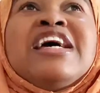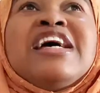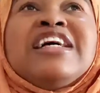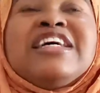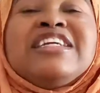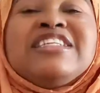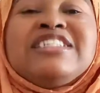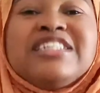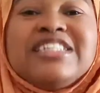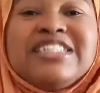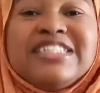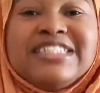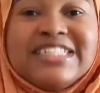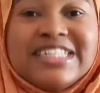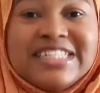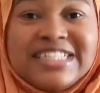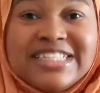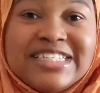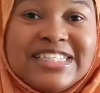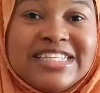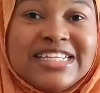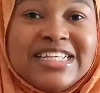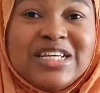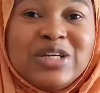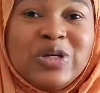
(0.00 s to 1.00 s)
ginger
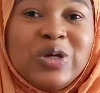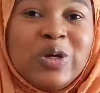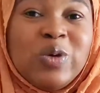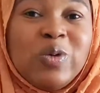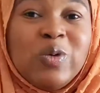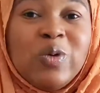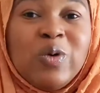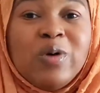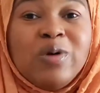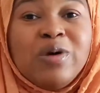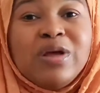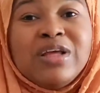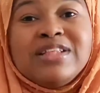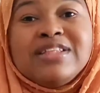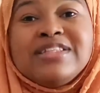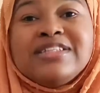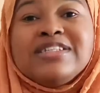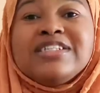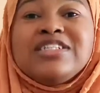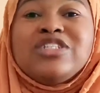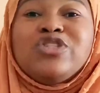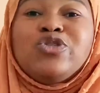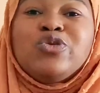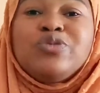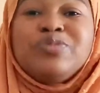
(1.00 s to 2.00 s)
tea the
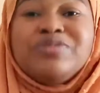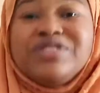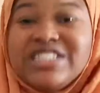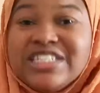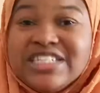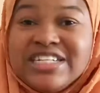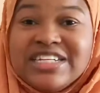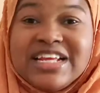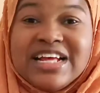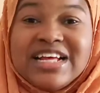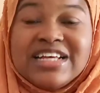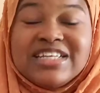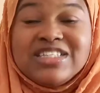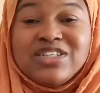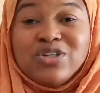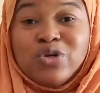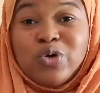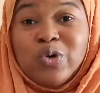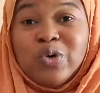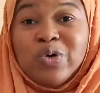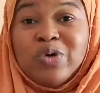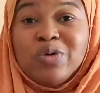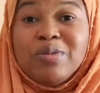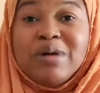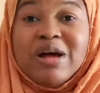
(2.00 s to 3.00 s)
doum tea that's the
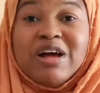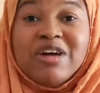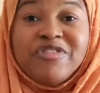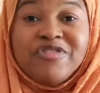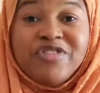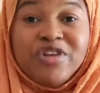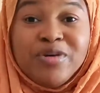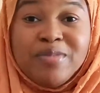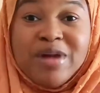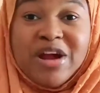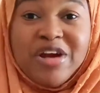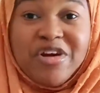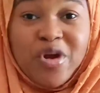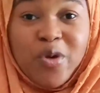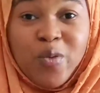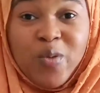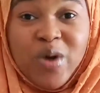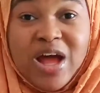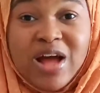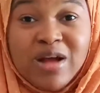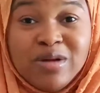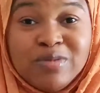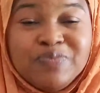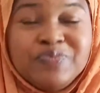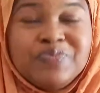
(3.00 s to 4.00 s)
guruba from Arewa